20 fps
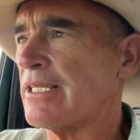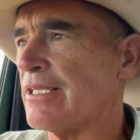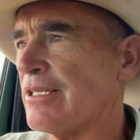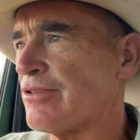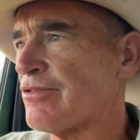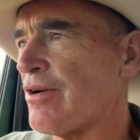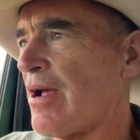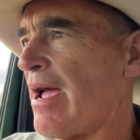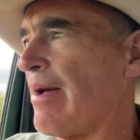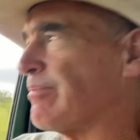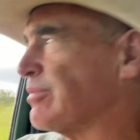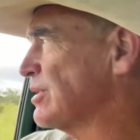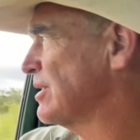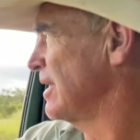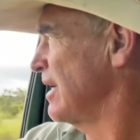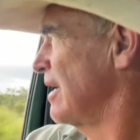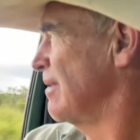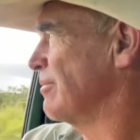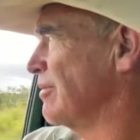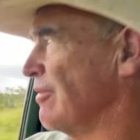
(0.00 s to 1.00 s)
the traps
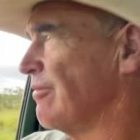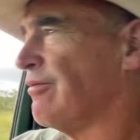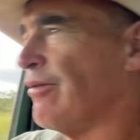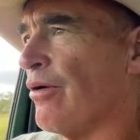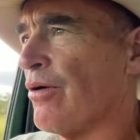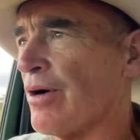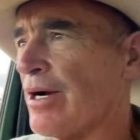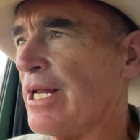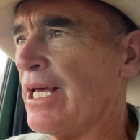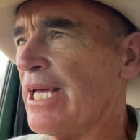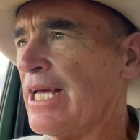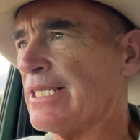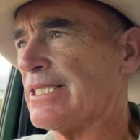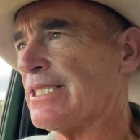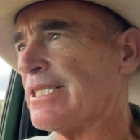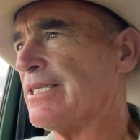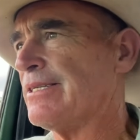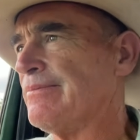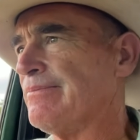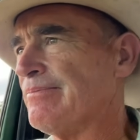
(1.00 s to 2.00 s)
now before it
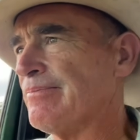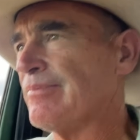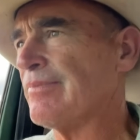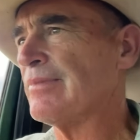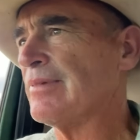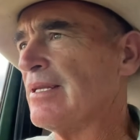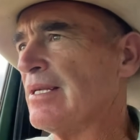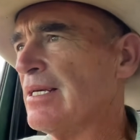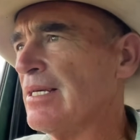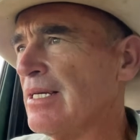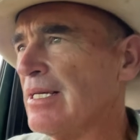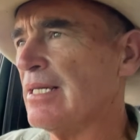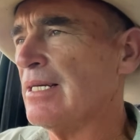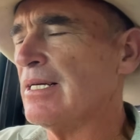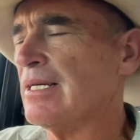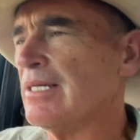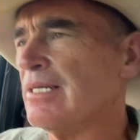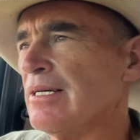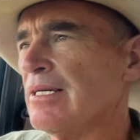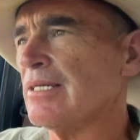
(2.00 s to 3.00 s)
hits.
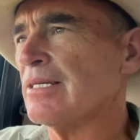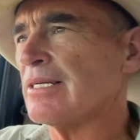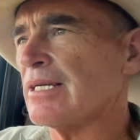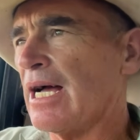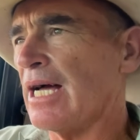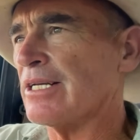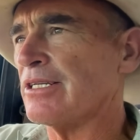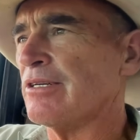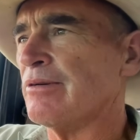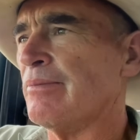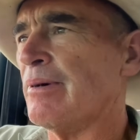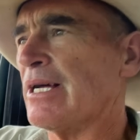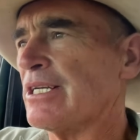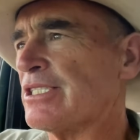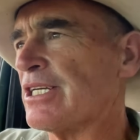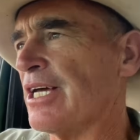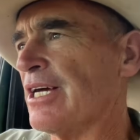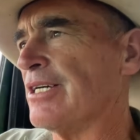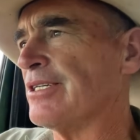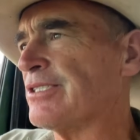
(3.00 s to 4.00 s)
Can't do much
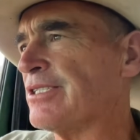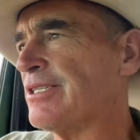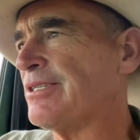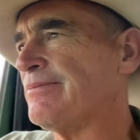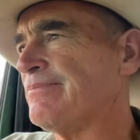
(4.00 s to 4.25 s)
else.